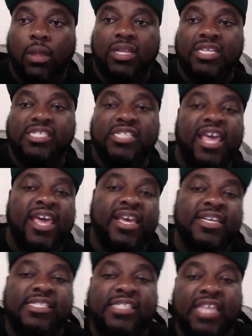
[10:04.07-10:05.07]
This
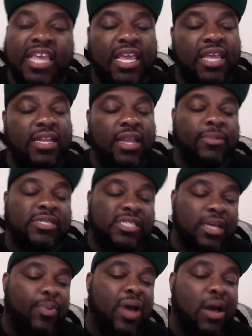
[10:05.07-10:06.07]
is the Enigma
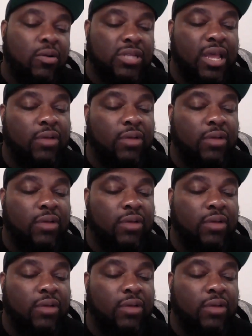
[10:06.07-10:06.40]
Sept Hour.